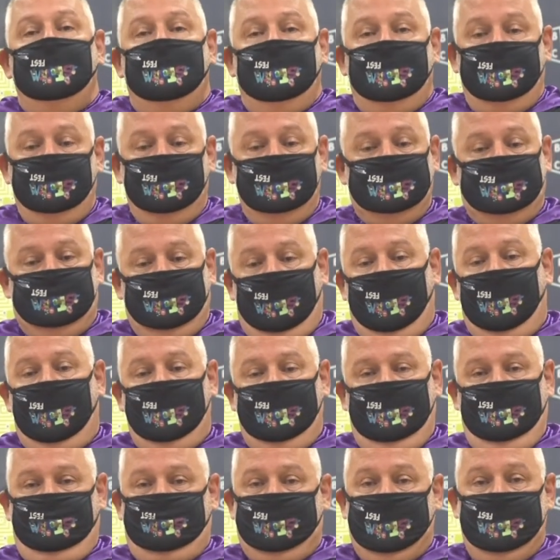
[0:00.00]
The
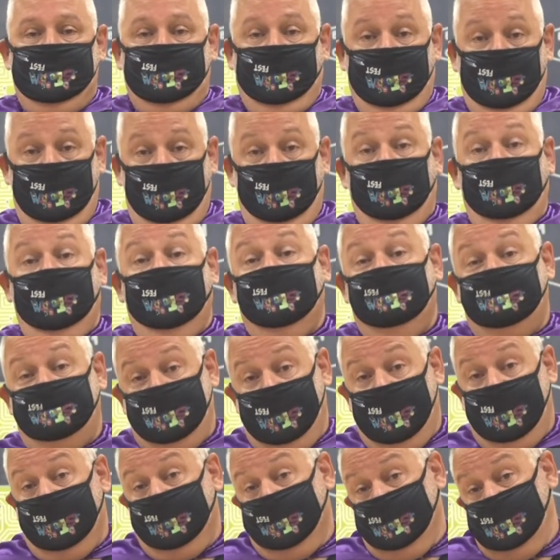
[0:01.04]
majority of people, though, will
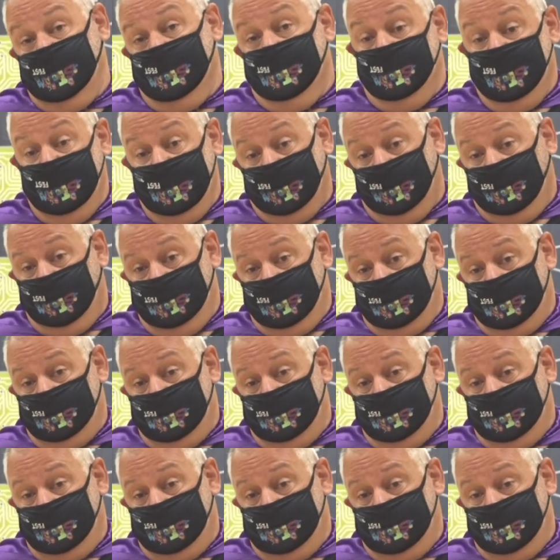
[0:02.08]
fall in the middle.